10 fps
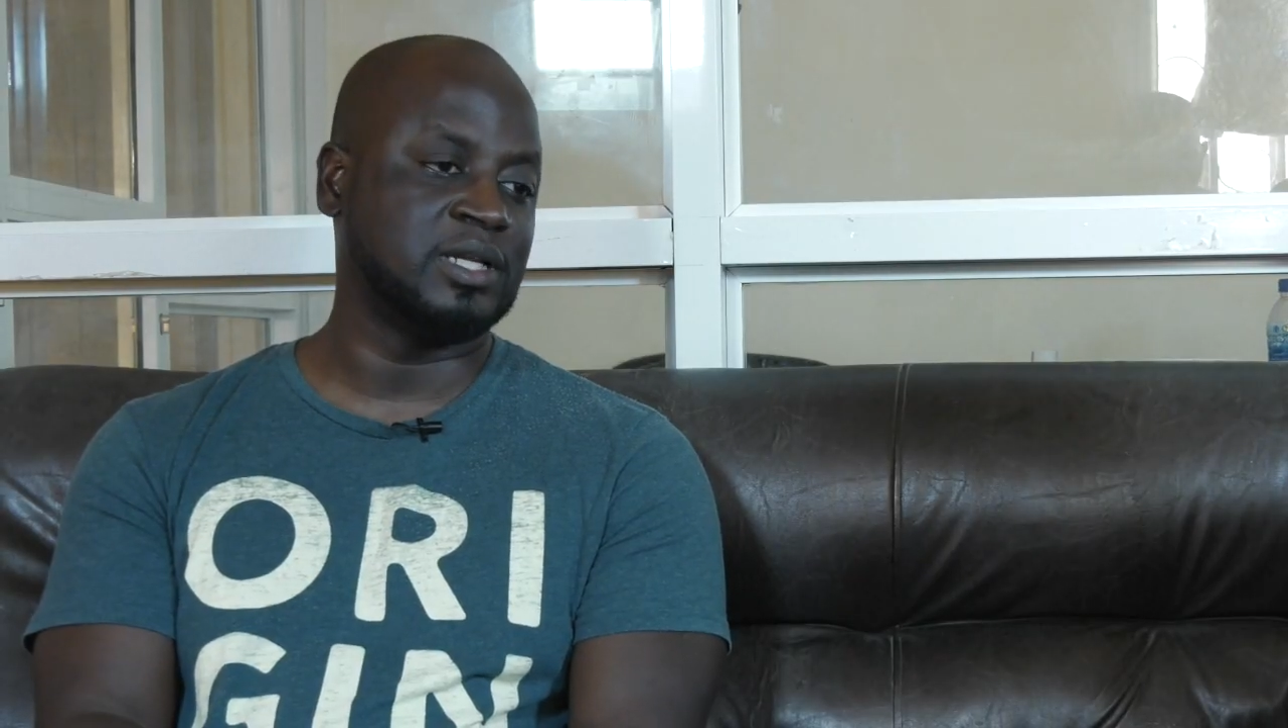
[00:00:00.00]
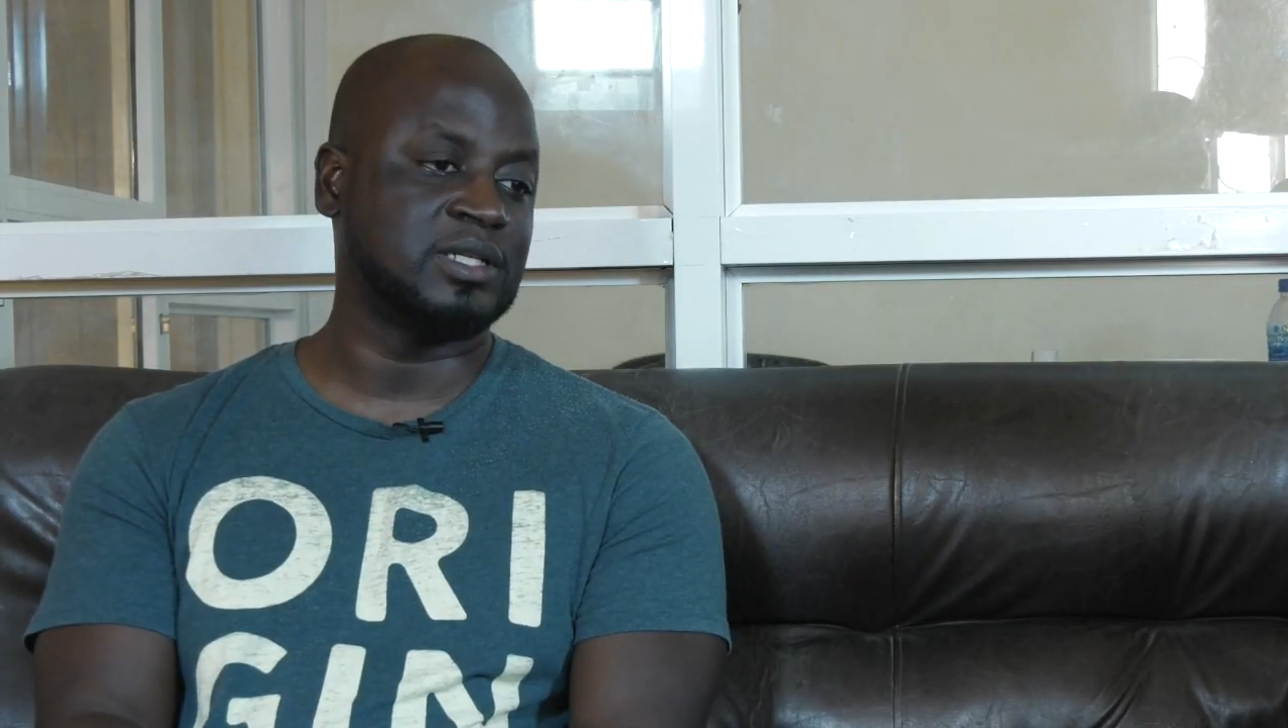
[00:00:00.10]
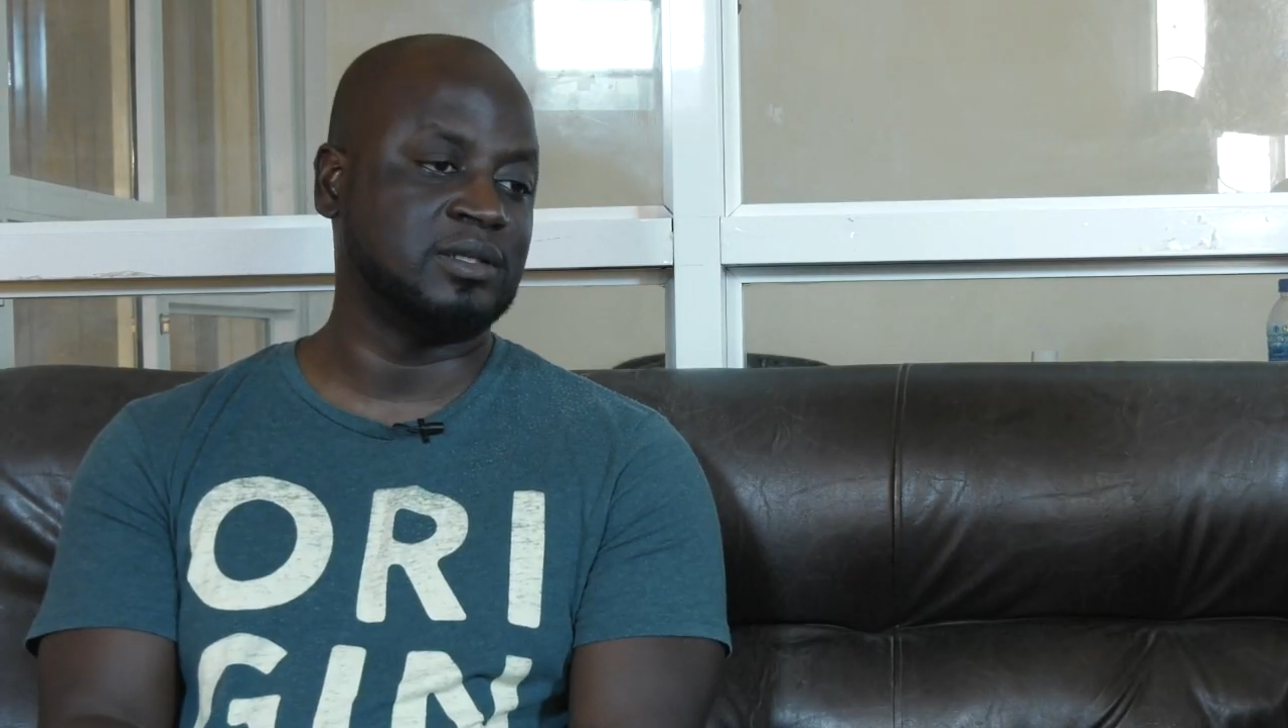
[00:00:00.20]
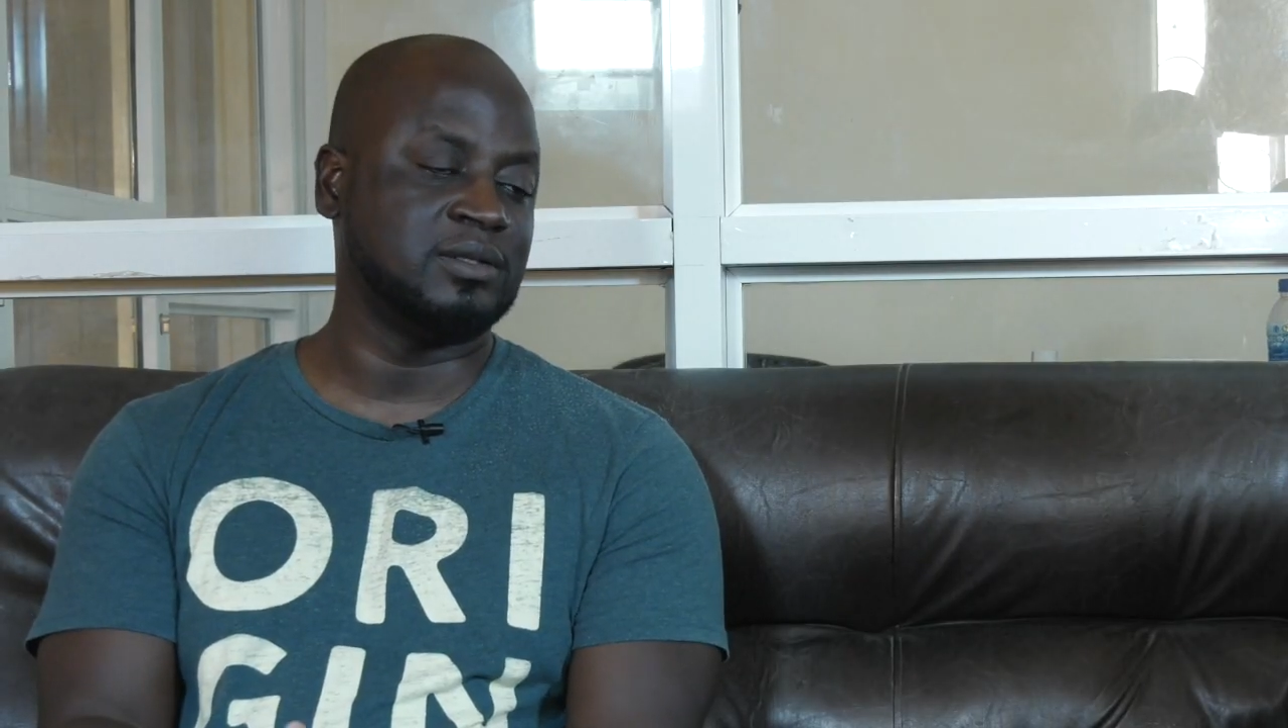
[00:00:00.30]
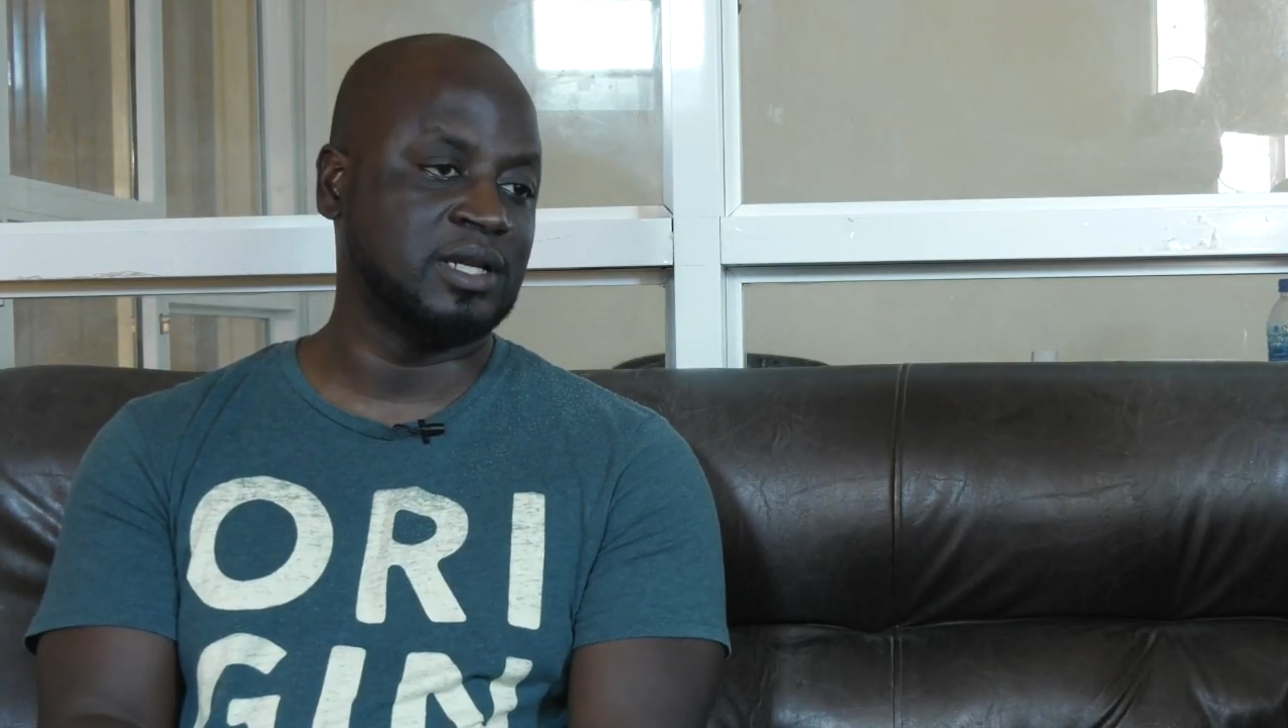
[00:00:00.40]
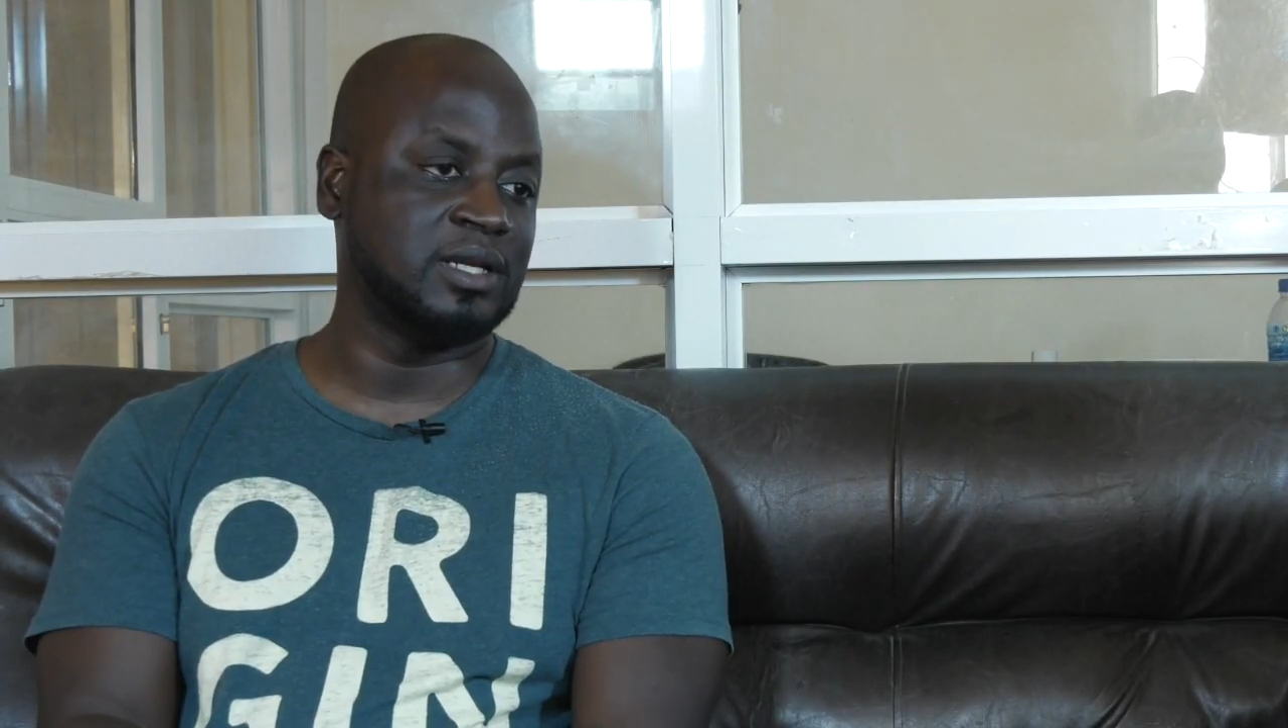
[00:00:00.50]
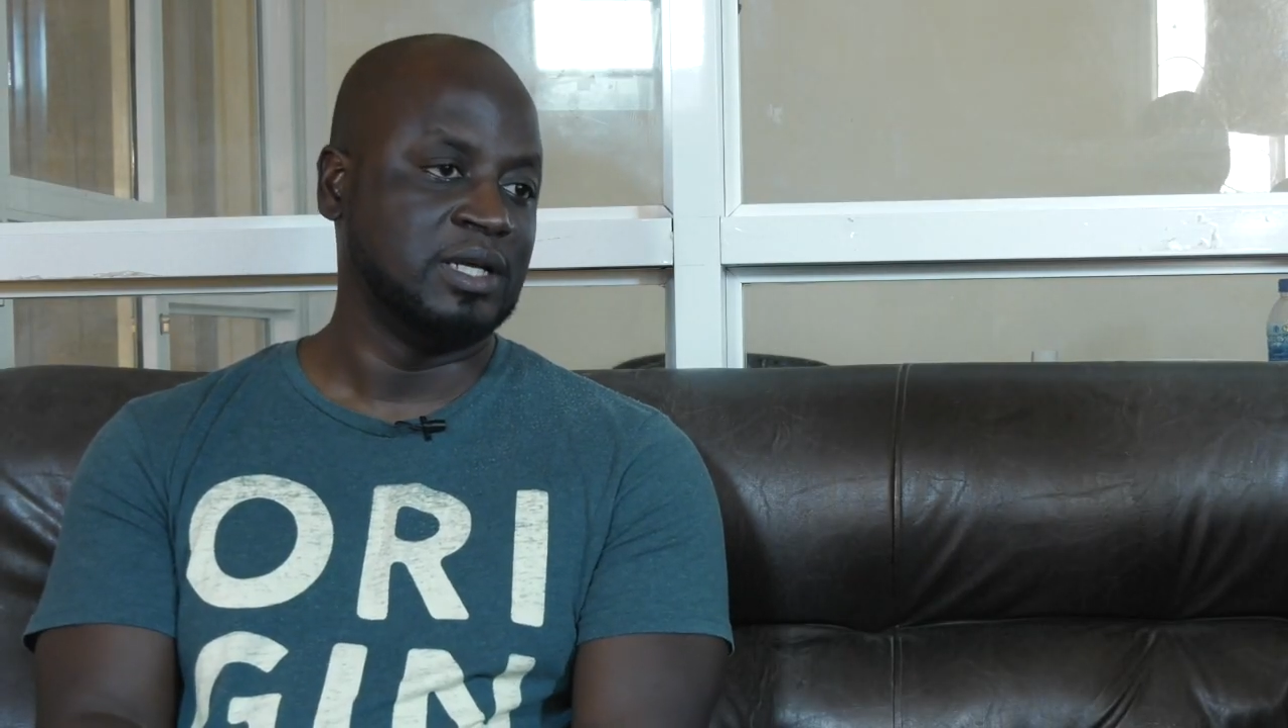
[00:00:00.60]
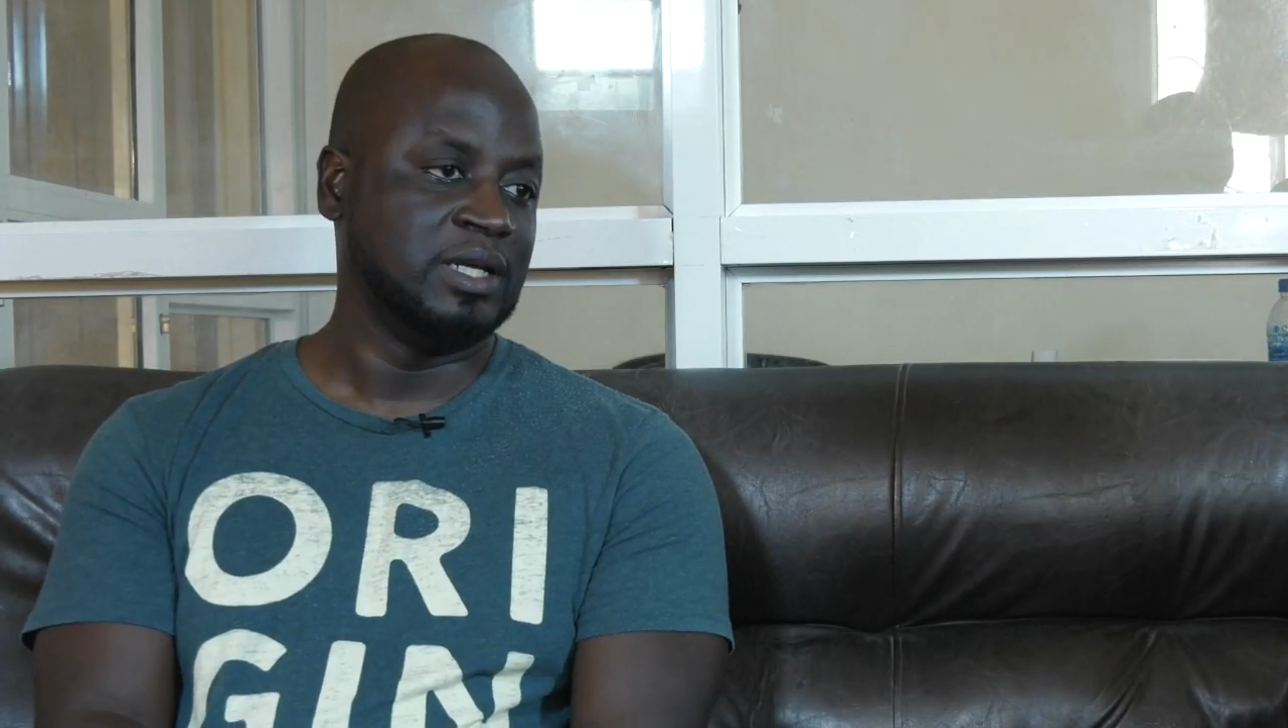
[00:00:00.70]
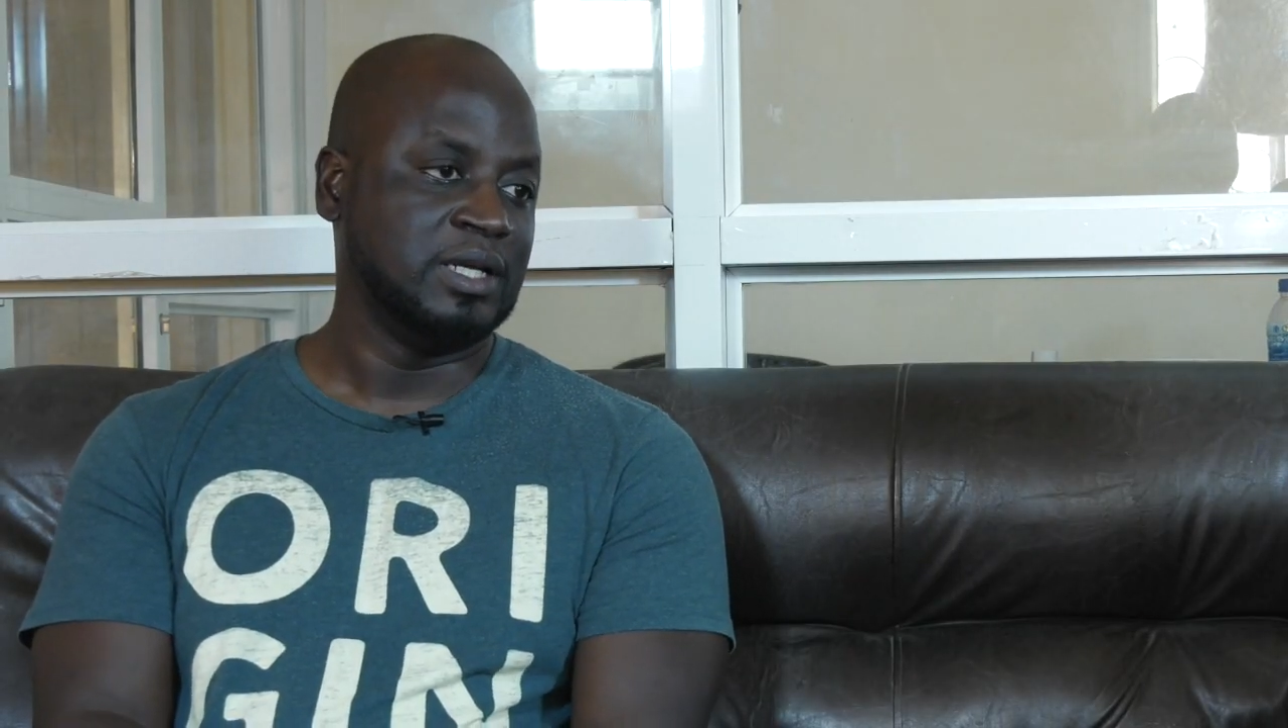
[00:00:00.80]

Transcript: That that